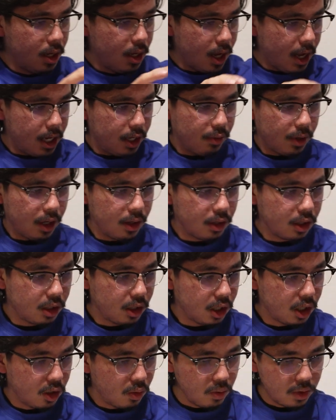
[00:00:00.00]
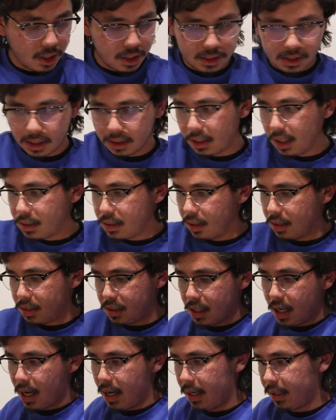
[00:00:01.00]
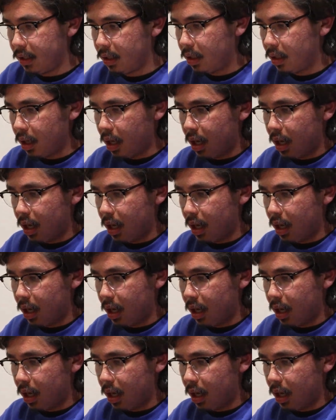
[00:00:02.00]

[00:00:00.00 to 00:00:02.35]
Anyway, we're gonna set that to the side.